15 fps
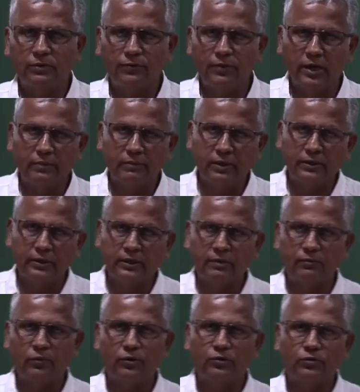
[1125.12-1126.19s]
of the fiber that
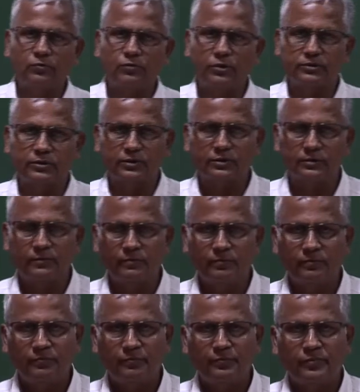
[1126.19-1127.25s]
I am going to process.
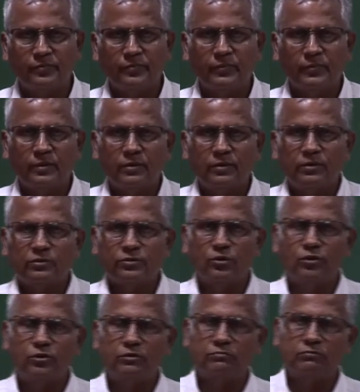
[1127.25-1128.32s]

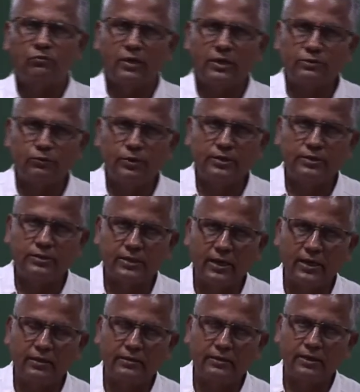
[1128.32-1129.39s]
So, once we
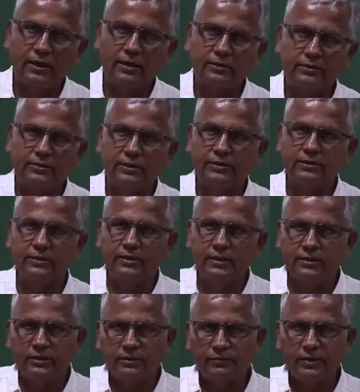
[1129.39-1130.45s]
decide that this is
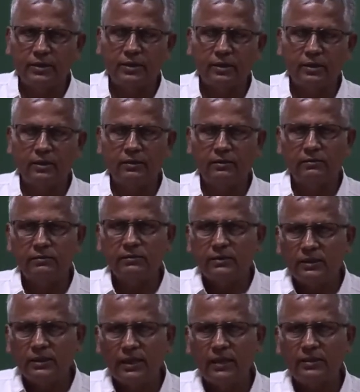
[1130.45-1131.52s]
the typical
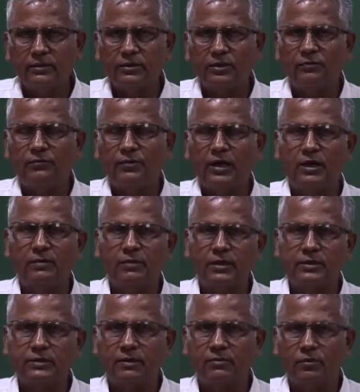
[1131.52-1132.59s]
length of
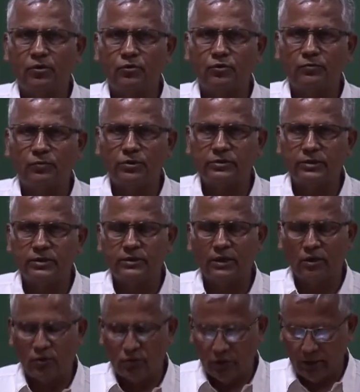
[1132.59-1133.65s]
fibers I am going to process
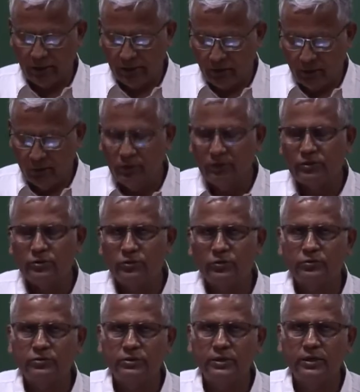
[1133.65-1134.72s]
accordingly we will
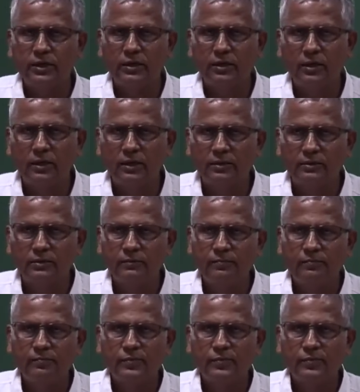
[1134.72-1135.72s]
choose the cradle length